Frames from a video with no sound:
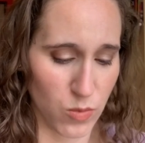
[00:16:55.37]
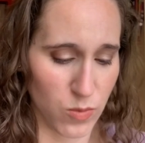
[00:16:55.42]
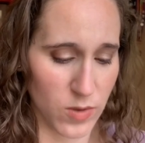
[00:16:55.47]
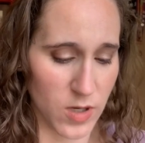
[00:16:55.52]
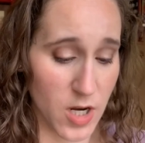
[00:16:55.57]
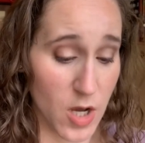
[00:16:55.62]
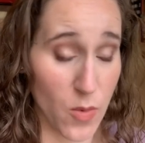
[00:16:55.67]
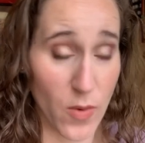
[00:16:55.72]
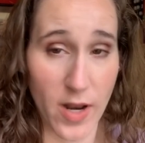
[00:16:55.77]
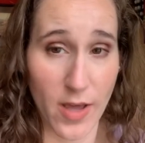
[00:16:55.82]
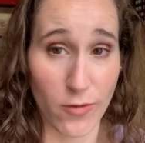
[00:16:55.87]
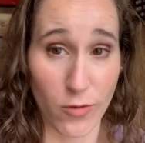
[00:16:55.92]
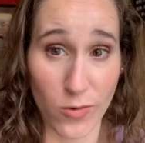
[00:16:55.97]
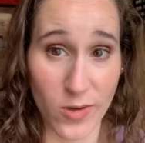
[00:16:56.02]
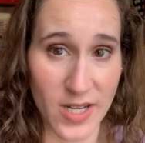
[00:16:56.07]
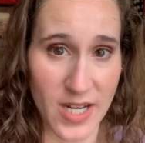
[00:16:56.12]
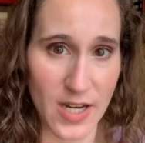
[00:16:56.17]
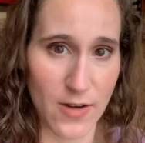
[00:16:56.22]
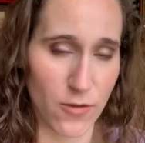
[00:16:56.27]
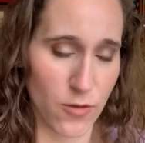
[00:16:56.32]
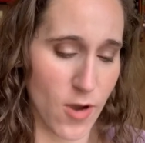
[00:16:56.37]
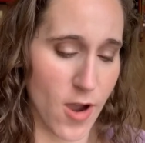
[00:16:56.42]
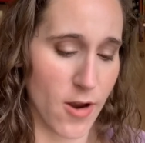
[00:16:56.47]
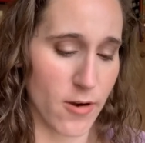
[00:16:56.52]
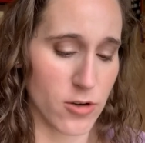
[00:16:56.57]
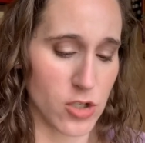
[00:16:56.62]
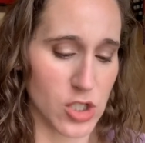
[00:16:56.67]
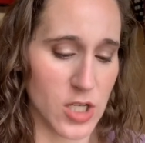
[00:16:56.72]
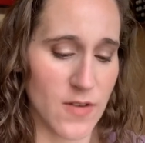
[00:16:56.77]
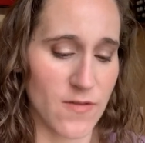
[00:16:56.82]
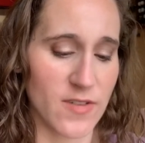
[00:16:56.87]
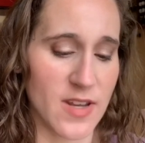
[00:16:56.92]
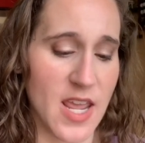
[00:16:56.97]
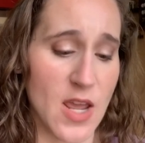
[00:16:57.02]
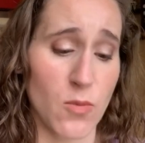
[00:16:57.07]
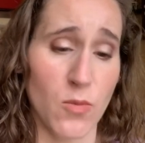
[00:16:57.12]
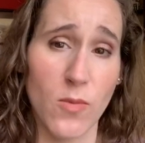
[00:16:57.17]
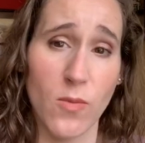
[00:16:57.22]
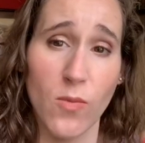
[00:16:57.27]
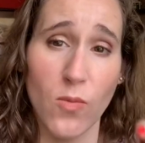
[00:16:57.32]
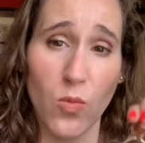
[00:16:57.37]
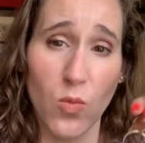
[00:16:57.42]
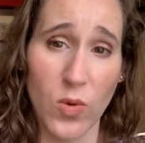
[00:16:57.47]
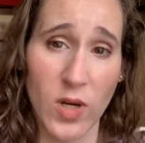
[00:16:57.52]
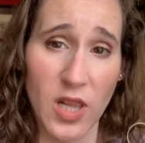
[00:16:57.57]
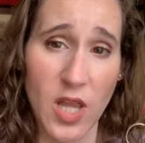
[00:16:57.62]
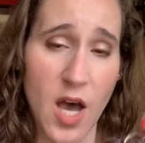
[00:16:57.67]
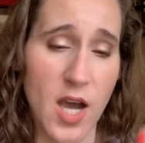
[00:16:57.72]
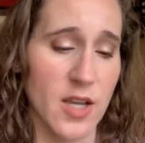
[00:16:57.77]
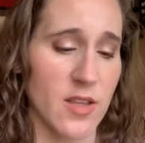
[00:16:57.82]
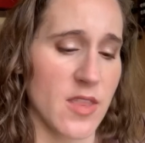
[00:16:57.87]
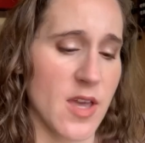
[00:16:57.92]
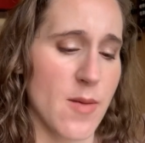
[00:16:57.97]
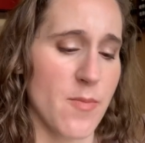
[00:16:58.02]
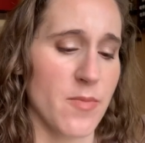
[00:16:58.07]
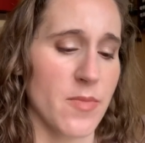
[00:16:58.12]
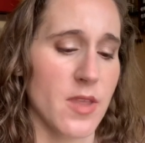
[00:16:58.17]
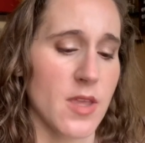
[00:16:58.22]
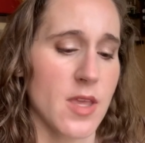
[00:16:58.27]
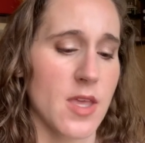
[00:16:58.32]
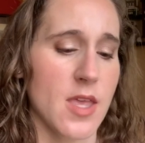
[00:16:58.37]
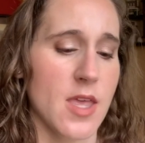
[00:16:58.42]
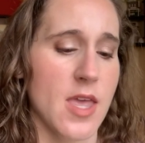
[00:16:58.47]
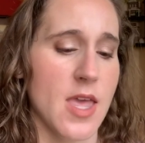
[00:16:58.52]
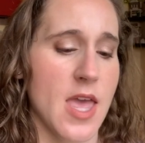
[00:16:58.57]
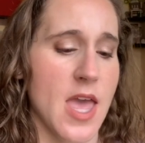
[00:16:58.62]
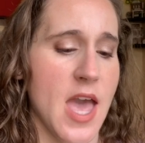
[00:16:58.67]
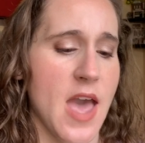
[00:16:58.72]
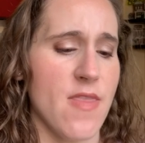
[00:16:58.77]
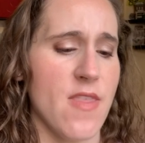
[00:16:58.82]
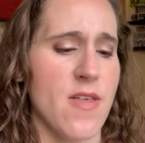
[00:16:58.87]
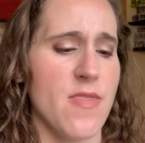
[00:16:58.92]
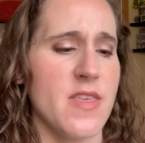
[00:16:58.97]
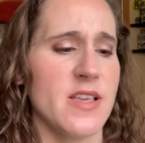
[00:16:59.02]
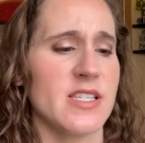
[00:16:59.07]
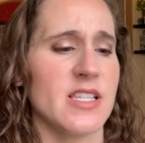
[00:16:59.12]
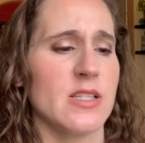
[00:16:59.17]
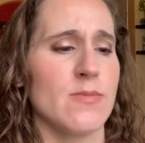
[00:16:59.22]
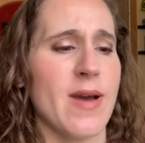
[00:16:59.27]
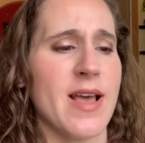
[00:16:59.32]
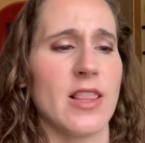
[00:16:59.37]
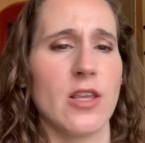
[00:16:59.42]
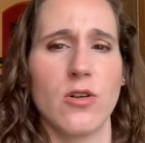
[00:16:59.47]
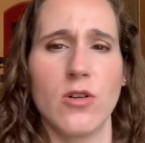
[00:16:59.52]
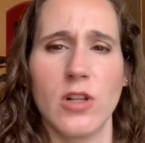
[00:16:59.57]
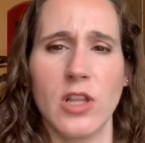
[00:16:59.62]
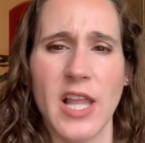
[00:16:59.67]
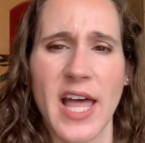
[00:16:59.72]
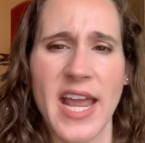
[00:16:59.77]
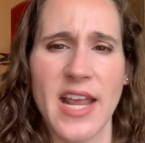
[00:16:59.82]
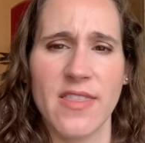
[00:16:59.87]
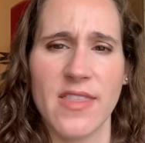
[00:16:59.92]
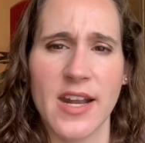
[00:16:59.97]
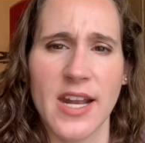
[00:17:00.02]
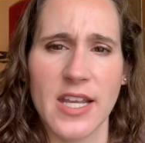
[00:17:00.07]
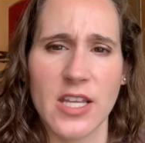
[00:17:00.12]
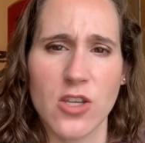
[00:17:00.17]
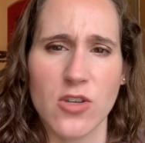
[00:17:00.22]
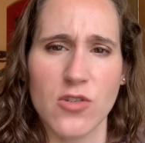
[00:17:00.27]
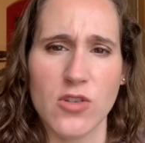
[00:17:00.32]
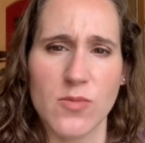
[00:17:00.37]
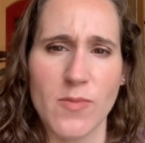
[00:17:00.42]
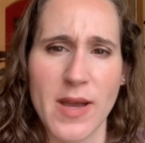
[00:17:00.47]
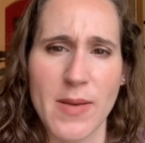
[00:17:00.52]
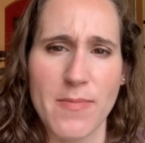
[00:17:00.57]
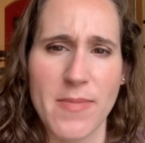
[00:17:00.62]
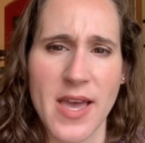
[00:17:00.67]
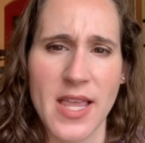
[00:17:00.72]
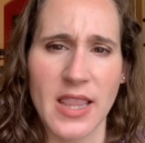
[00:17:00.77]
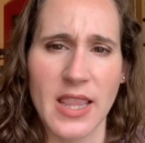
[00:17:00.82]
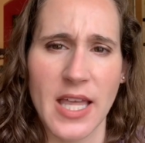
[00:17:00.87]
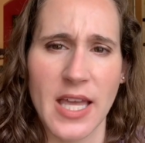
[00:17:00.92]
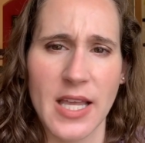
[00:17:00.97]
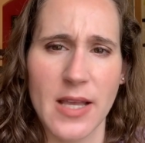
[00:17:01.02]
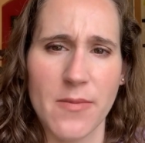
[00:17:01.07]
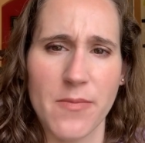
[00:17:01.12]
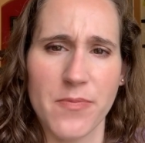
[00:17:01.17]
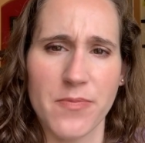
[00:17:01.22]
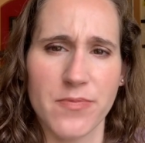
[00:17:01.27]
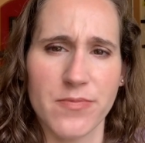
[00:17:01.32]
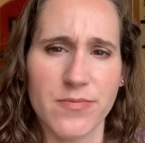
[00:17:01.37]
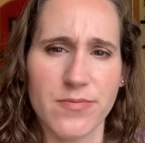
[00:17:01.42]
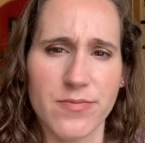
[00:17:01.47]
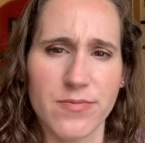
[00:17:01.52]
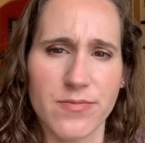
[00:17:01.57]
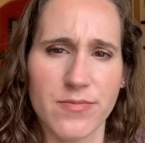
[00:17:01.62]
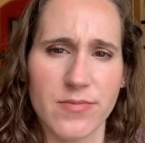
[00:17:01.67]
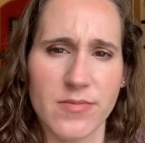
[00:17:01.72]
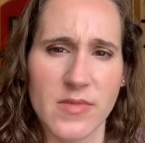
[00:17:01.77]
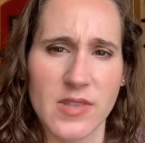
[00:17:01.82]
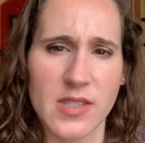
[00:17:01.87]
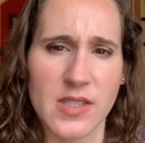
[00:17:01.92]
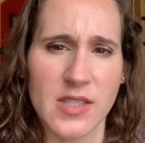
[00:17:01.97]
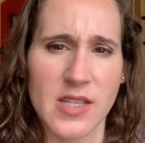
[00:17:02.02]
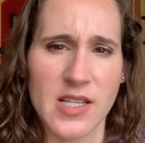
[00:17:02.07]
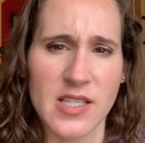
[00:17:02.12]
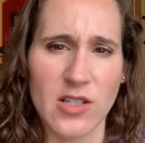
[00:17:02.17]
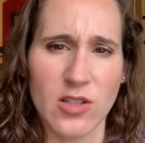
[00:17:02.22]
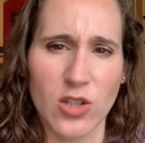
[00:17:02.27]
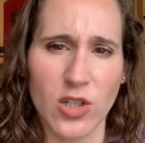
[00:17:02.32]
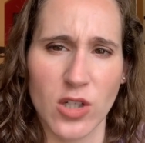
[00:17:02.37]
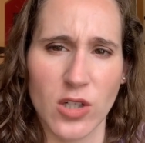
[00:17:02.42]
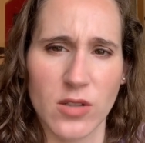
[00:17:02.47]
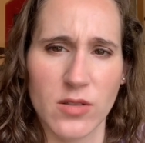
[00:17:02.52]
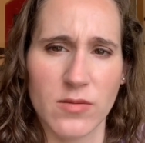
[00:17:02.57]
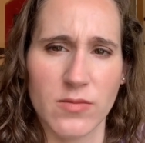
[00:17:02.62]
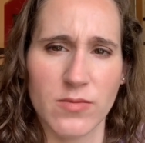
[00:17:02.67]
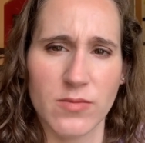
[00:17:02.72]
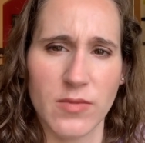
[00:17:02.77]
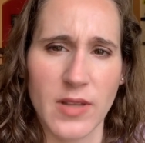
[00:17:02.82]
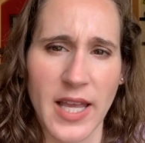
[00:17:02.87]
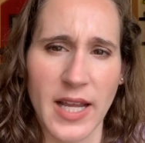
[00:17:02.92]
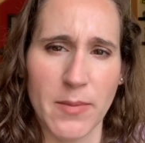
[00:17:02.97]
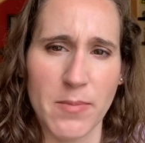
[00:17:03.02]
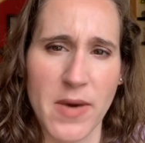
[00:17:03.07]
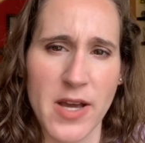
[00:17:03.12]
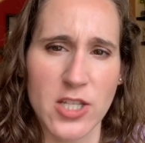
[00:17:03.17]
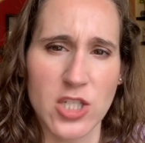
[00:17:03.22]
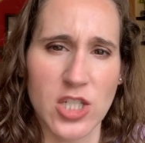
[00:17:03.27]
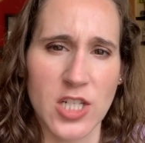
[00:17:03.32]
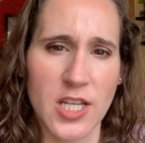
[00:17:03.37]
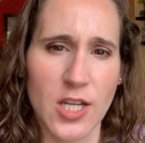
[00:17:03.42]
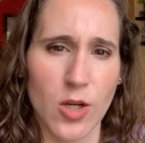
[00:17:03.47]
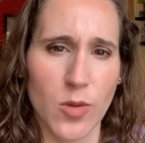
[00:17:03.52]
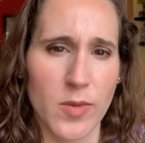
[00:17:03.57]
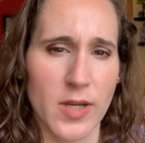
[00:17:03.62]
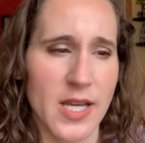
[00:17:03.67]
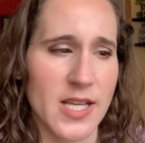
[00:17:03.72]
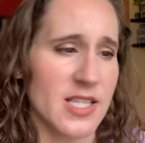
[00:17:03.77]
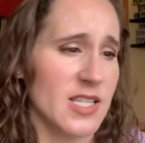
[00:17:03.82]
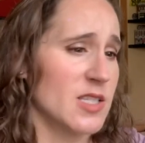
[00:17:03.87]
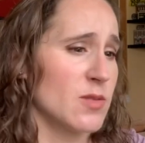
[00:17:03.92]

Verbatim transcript: you know, whatever we need throughout our shift and we lock them. And then this is my little light that I use, my pen light. Doesn't look like much here because